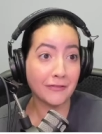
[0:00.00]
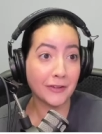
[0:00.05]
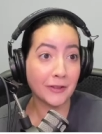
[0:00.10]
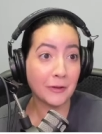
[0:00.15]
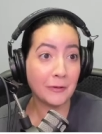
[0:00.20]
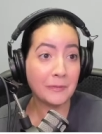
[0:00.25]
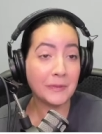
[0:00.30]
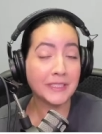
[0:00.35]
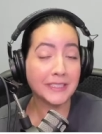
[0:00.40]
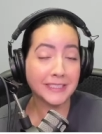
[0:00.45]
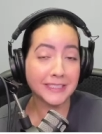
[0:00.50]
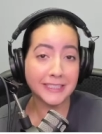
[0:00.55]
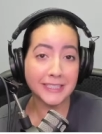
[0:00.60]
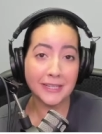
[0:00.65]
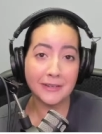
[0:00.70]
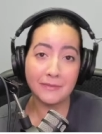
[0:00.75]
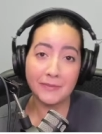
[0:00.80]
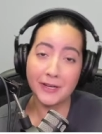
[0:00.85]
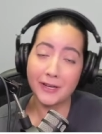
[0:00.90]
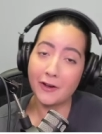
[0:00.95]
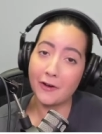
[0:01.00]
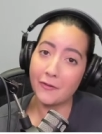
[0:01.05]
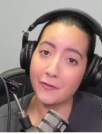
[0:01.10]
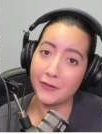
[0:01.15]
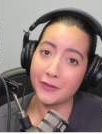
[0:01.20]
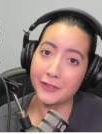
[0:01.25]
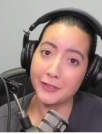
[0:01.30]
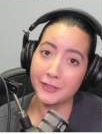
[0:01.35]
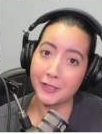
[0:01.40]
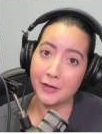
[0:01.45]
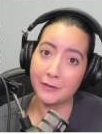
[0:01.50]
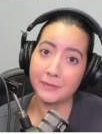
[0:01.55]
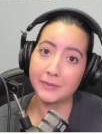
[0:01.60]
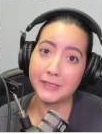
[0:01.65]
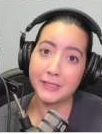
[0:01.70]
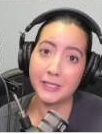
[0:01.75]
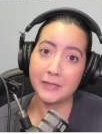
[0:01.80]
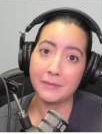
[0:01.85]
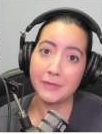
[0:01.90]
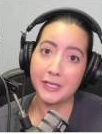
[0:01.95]
Lopez. It's going to be over the top.
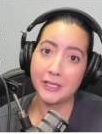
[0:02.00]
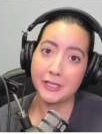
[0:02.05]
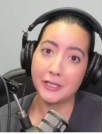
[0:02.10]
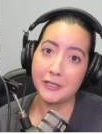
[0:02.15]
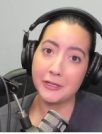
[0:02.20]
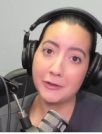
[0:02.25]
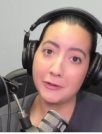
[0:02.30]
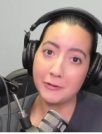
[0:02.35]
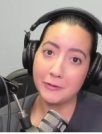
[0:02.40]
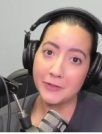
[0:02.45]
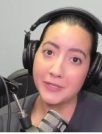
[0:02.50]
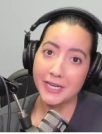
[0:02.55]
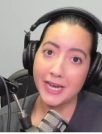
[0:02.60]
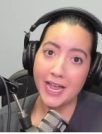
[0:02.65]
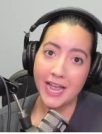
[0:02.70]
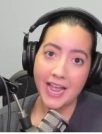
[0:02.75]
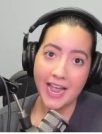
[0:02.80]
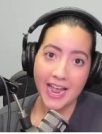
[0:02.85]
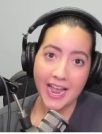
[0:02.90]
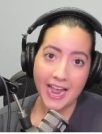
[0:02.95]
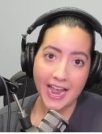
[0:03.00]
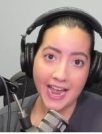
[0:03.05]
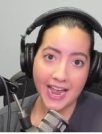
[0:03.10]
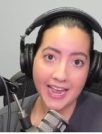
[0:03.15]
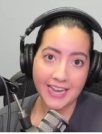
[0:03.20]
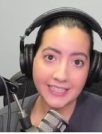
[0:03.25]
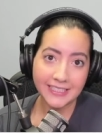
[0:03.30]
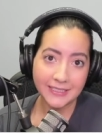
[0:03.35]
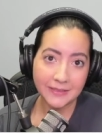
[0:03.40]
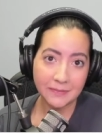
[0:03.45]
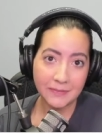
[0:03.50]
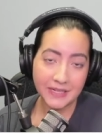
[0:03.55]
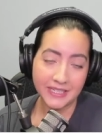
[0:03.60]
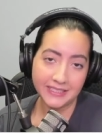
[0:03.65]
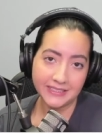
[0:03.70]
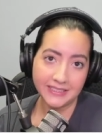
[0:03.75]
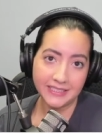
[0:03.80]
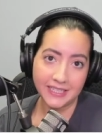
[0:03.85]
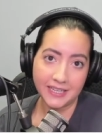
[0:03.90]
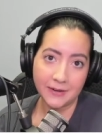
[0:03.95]
It's going to be huge and
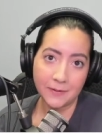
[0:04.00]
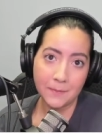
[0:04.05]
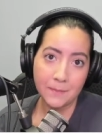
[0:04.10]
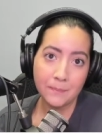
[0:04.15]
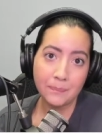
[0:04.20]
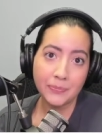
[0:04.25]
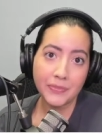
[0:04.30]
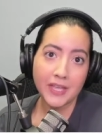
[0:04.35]
amazing.